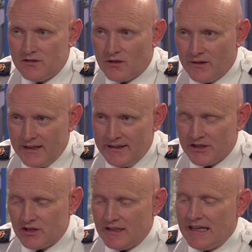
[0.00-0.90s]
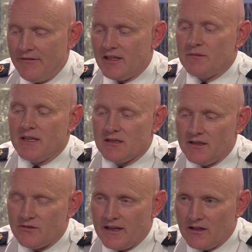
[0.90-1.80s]
So in addition to having specially
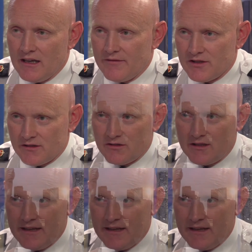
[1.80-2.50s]
trained officers and